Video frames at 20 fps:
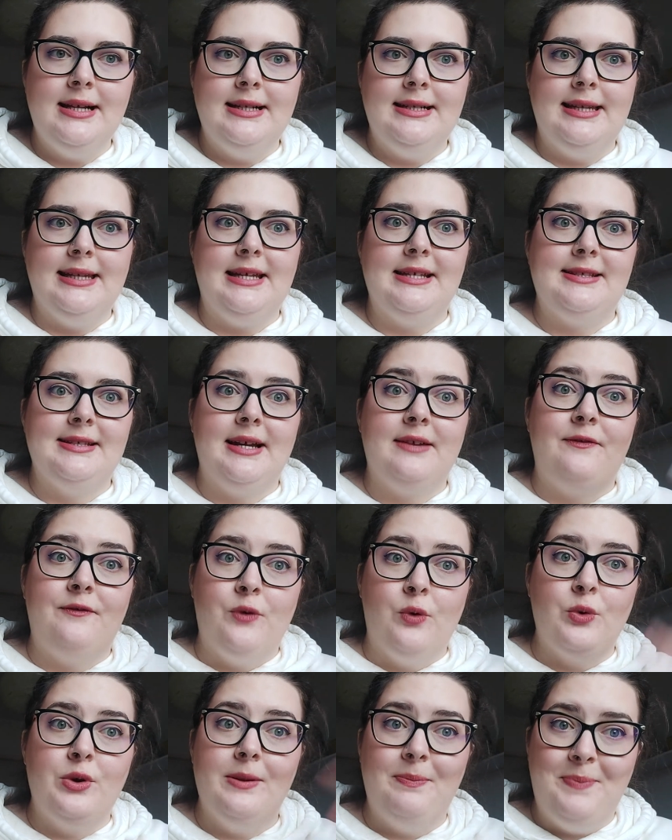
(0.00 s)
Like, it's not
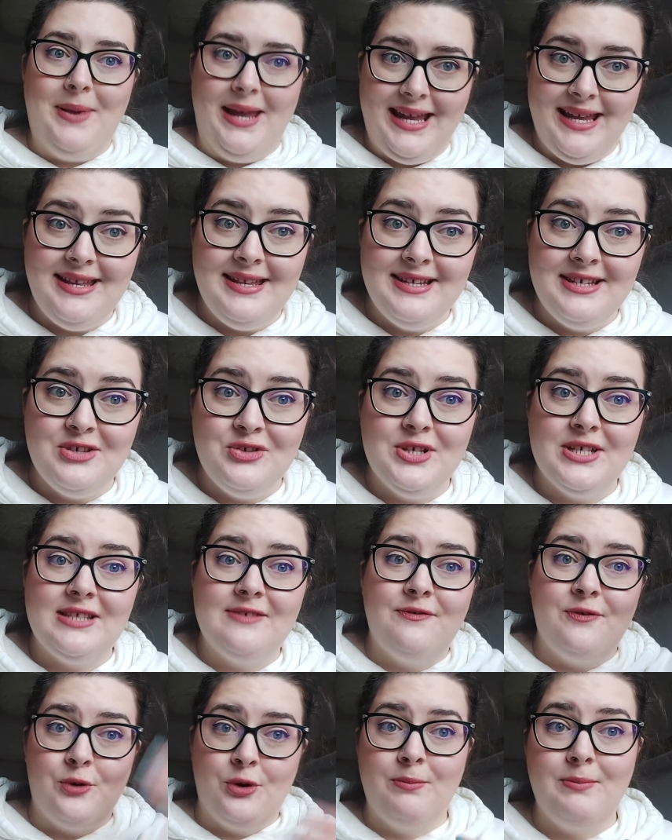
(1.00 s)
for the pain, it's just
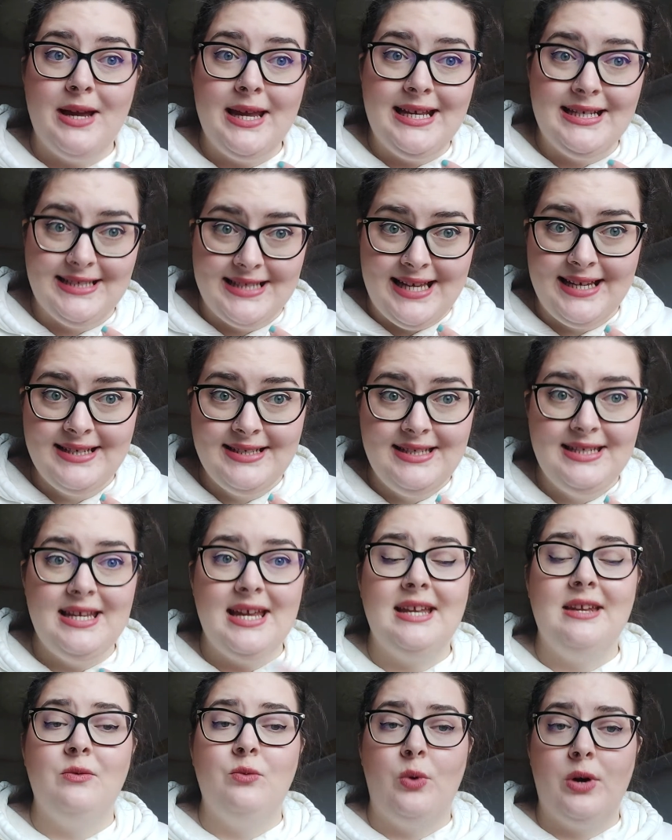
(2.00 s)
for my anxiety
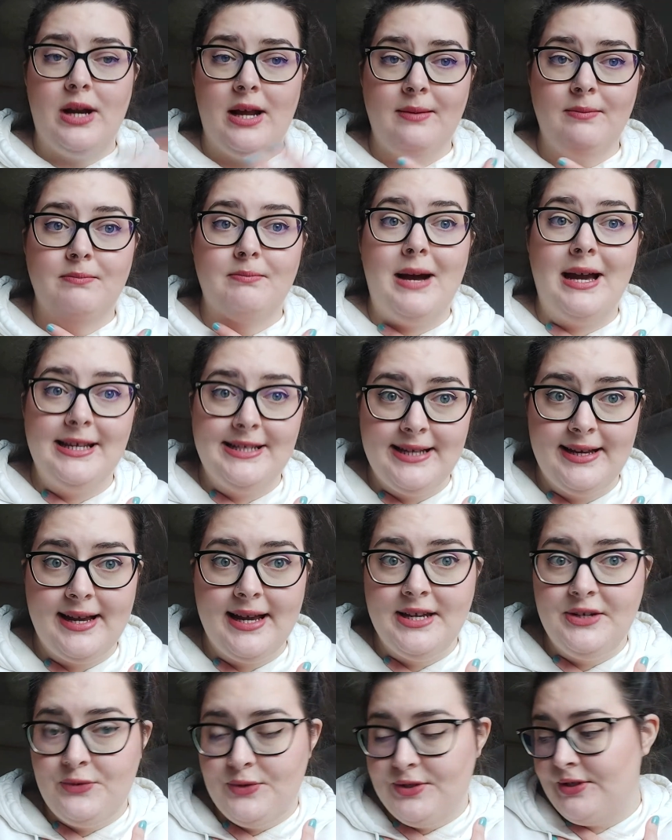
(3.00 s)
and what my
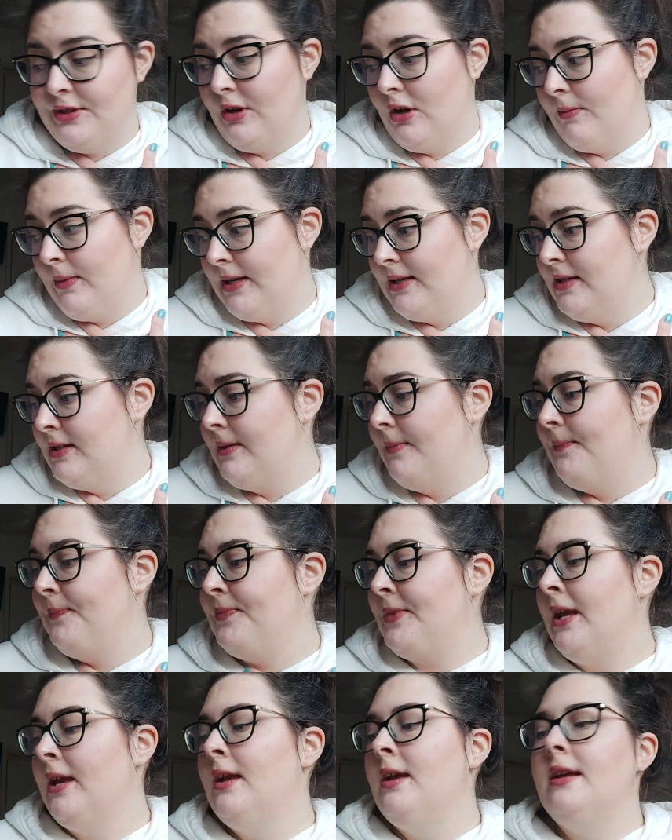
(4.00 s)
psychiatrist recommended.
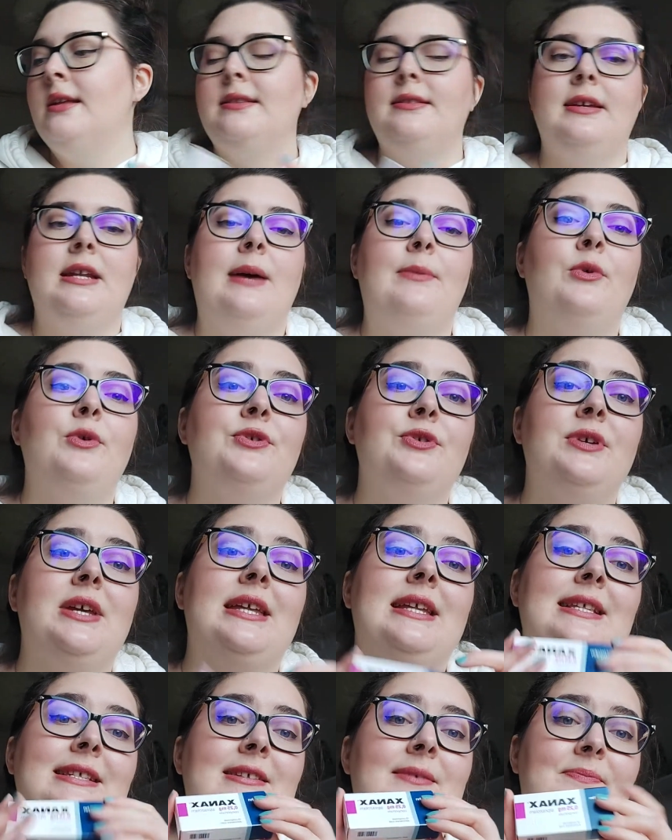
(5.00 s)
Then I'm also
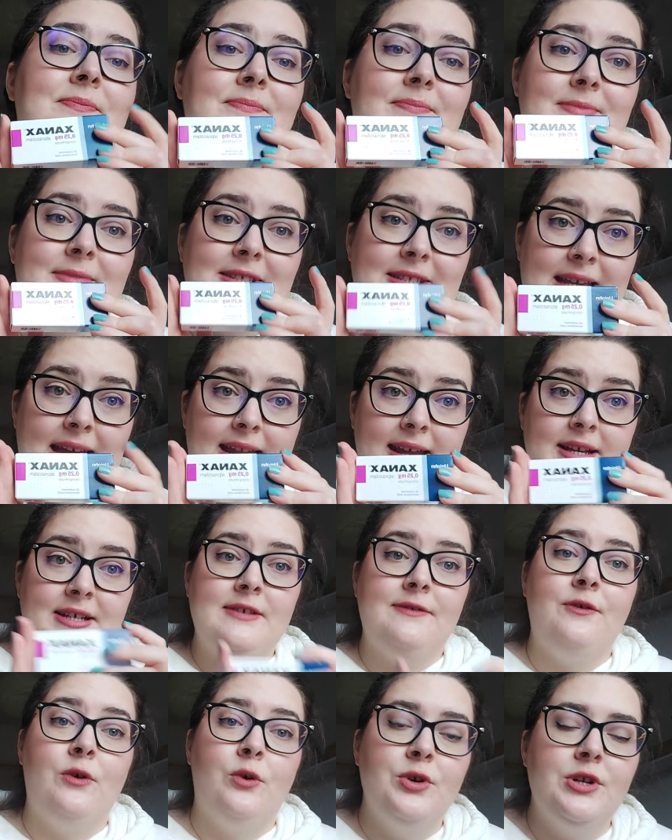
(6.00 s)
getting some Xanax
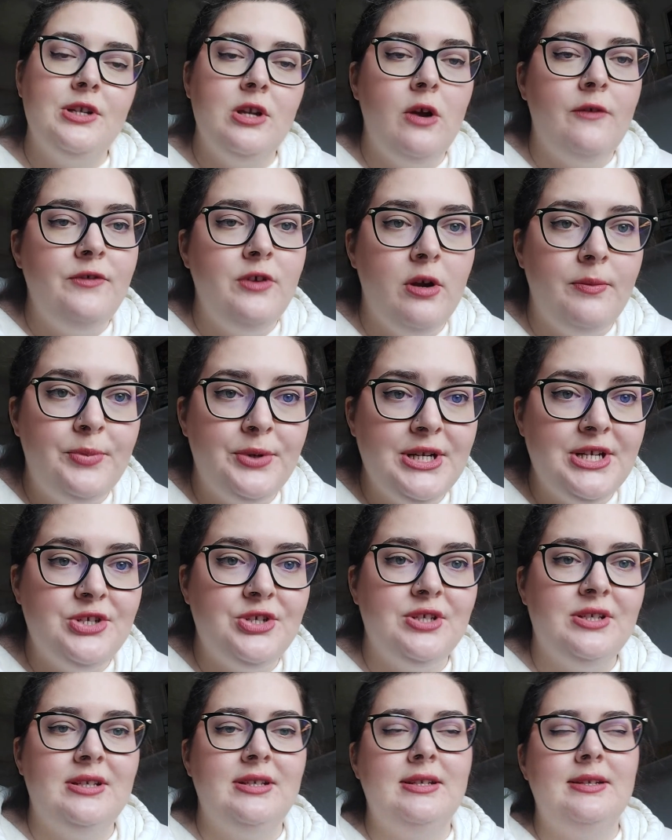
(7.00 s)
for the day of the
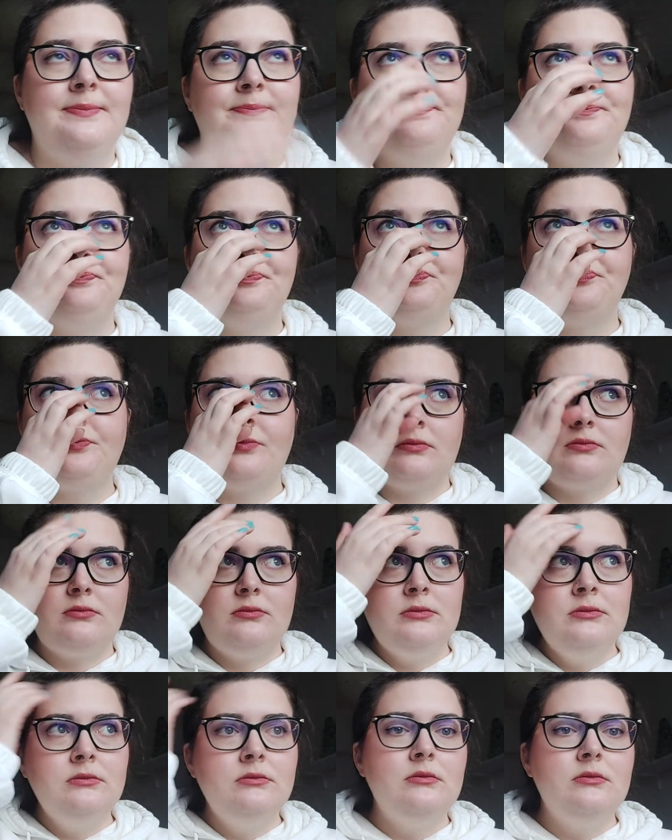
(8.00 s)
operation.
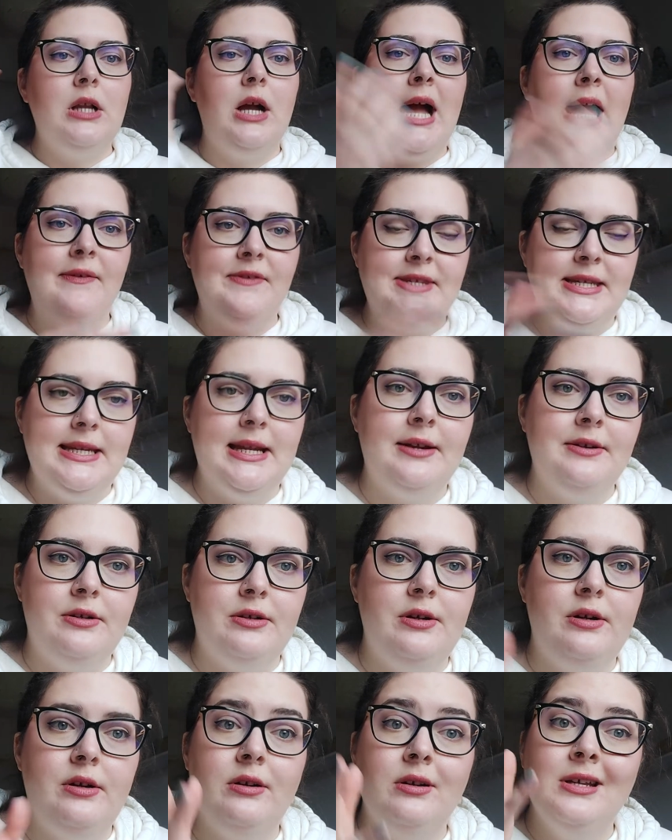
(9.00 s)
I've seen
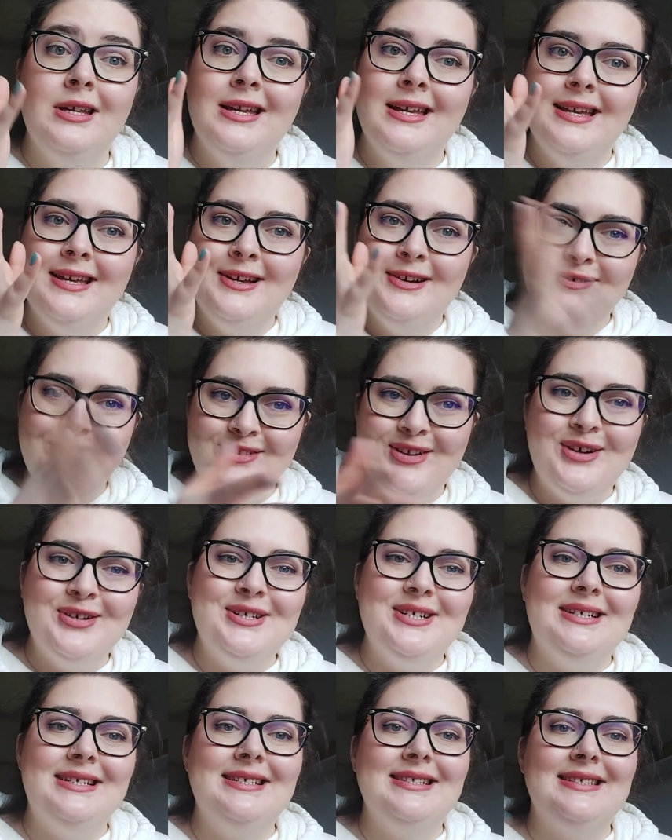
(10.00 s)
other
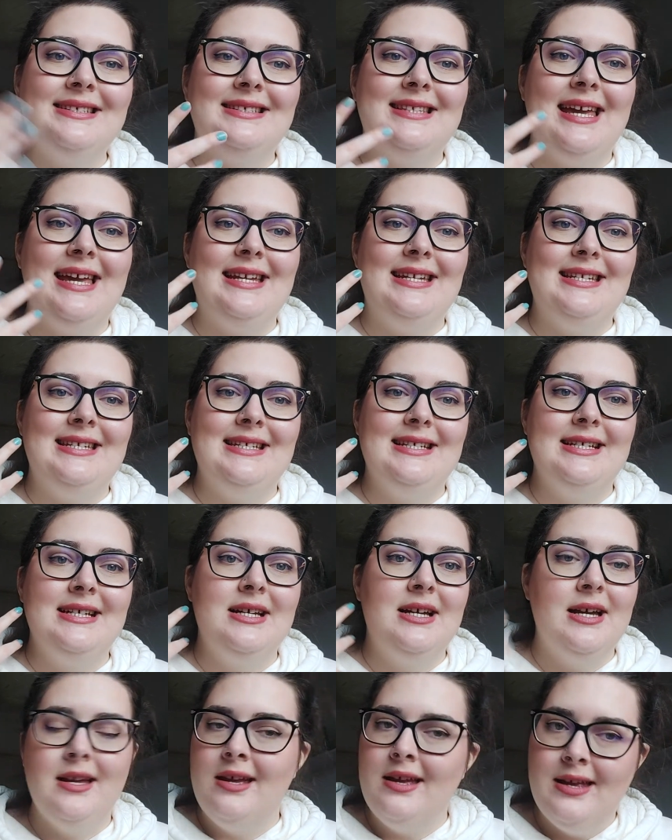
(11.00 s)
vloggers that
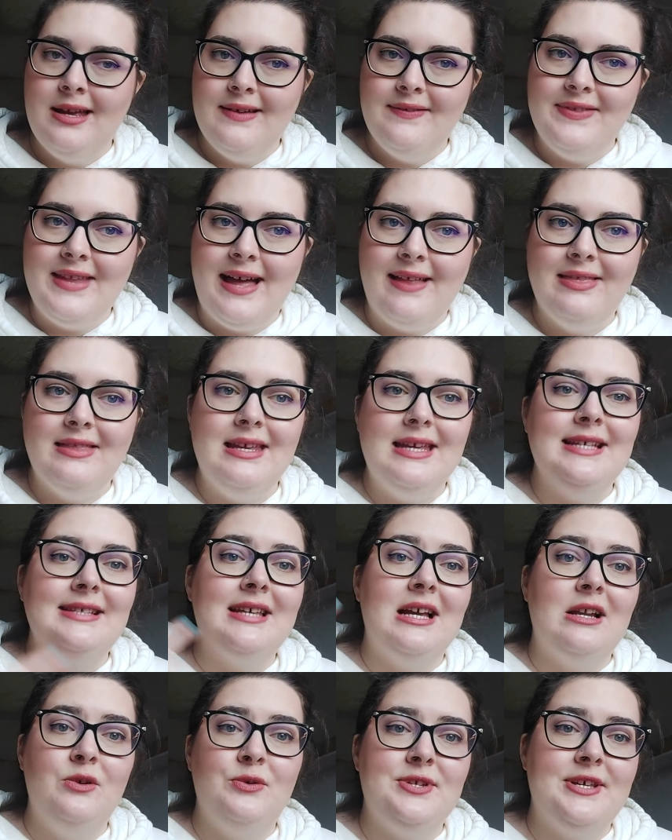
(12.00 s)
done this.
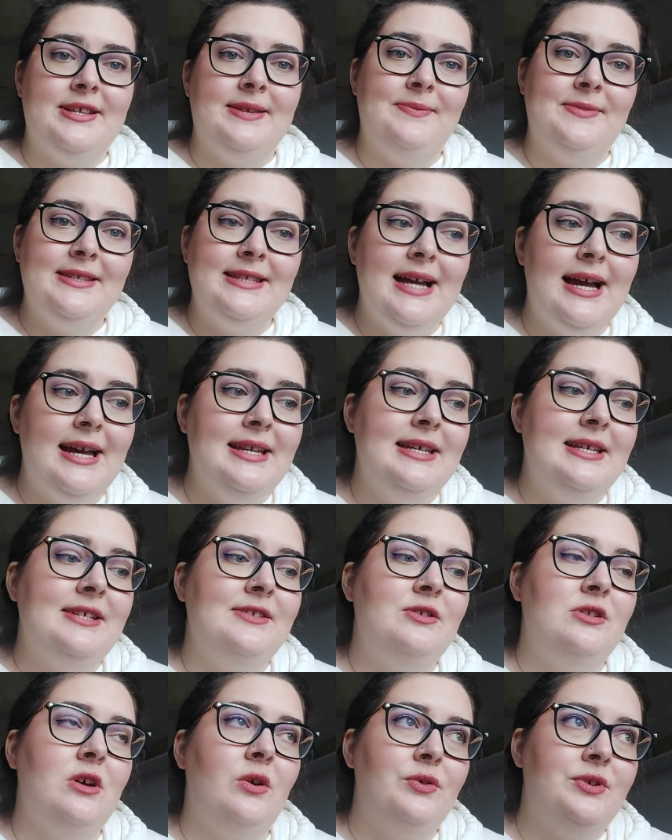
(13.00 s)
I looked at some
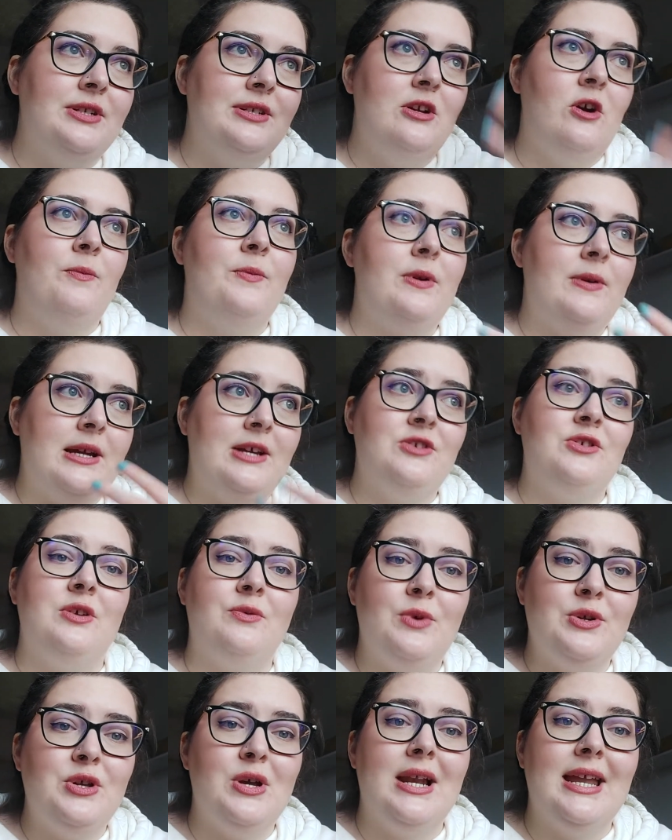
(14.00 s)
studies, you know, the day of operation
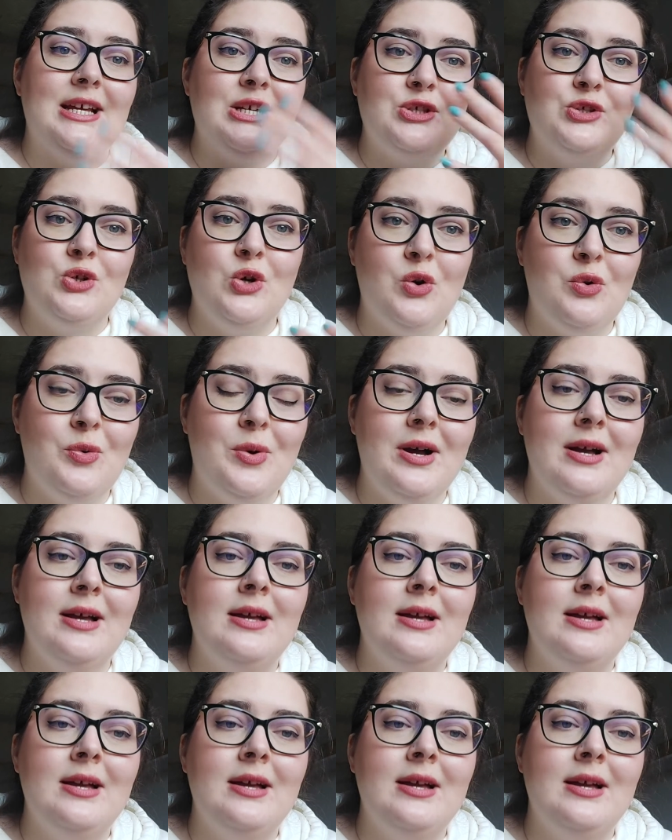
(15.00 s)
when you're like so